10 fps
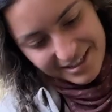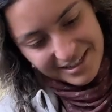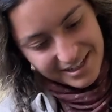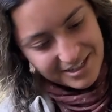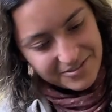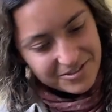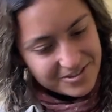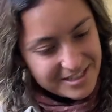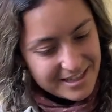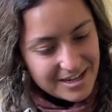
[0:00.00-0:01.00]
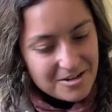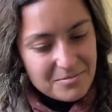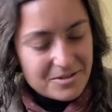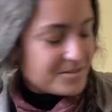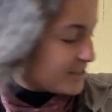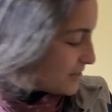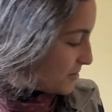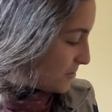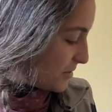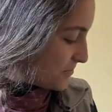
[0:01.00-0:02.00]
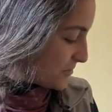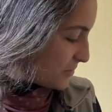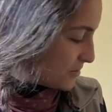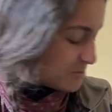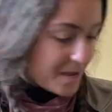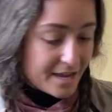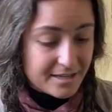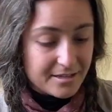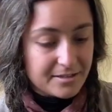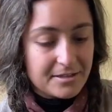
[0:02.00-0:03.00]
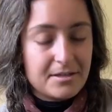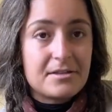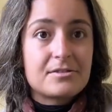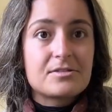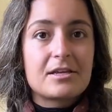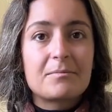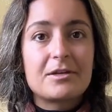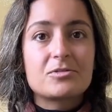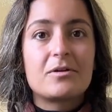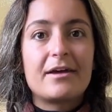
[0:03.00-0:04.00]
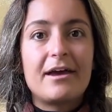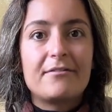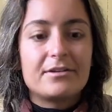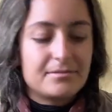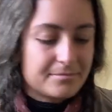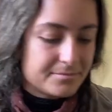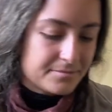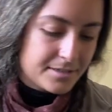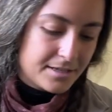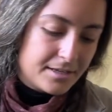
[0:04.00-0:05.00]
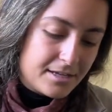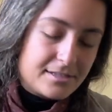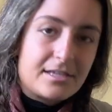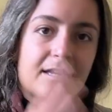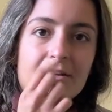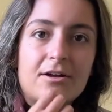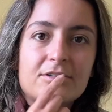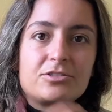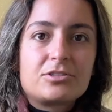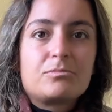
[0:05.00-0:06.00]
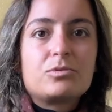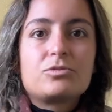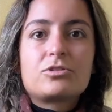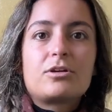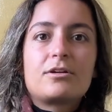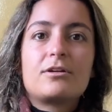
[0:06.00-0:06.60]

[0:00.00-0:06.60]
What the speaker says: I never used it there, but I was like, well, when I was packing, it's like, may as well I have it. It's like an oxygen booster.